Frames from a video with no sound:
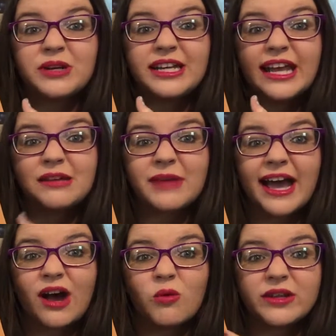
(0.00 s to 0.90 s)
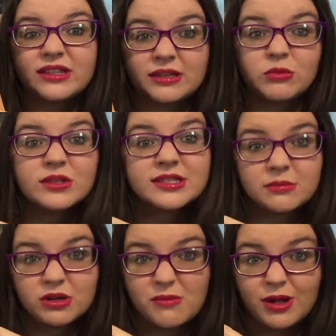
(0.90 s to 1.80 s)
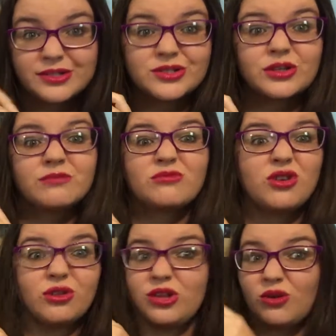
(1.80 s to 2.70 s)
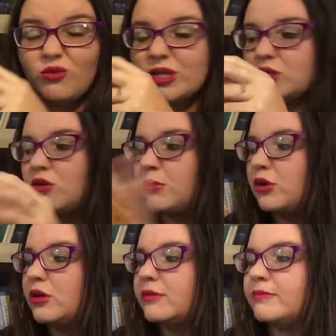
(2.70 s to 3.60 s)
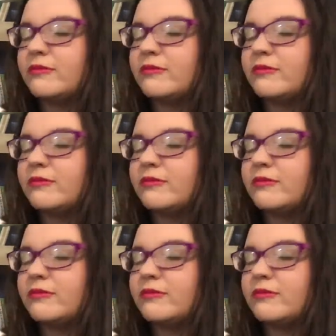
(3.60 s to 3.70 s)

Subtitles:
we came out with Nibbles the Book Monster, the original book.